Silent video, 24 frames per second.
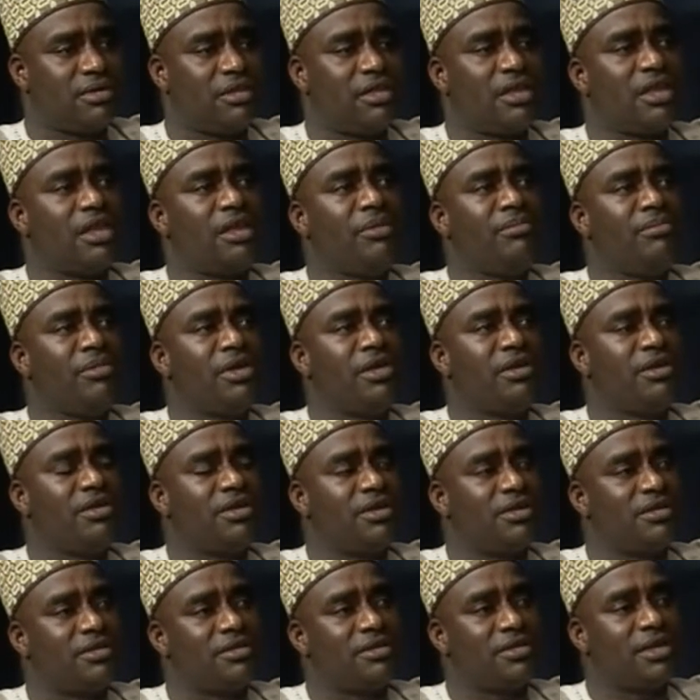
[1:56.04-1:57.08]
the
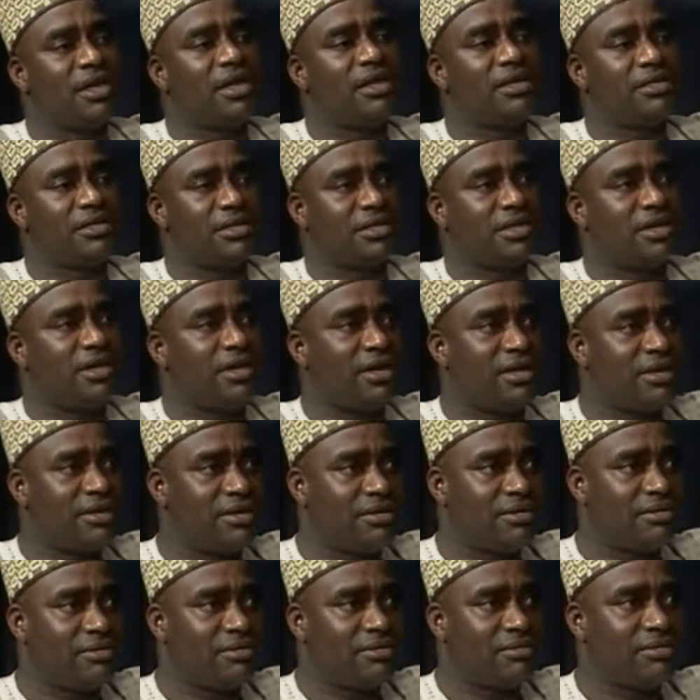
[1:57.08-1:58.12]
immediate health care
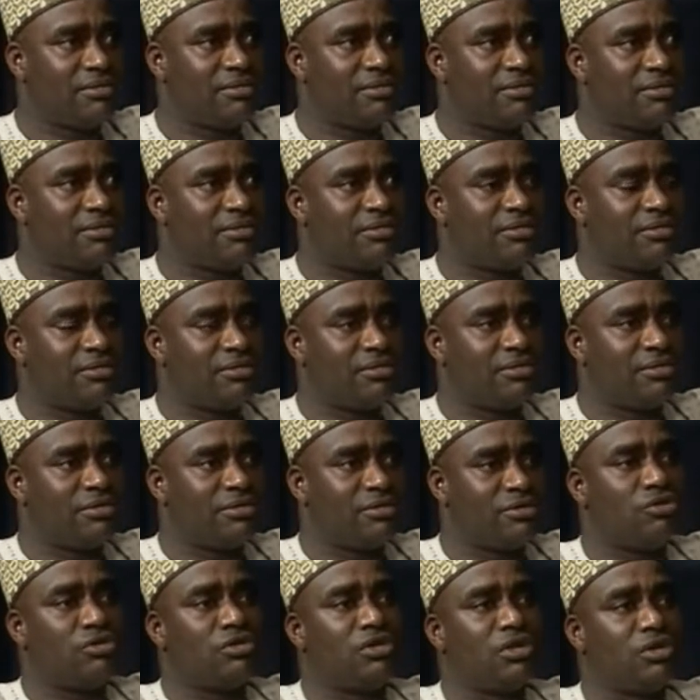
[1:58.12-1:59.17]

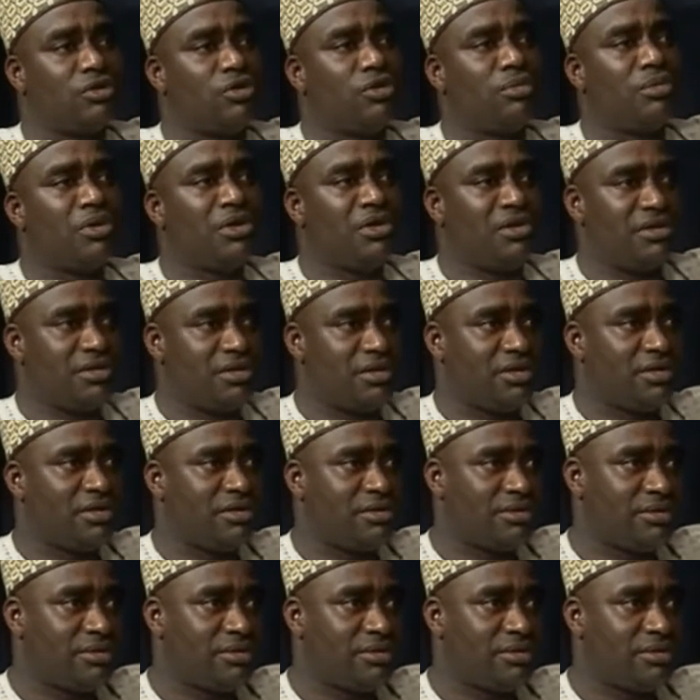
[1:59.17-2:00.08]
to the community,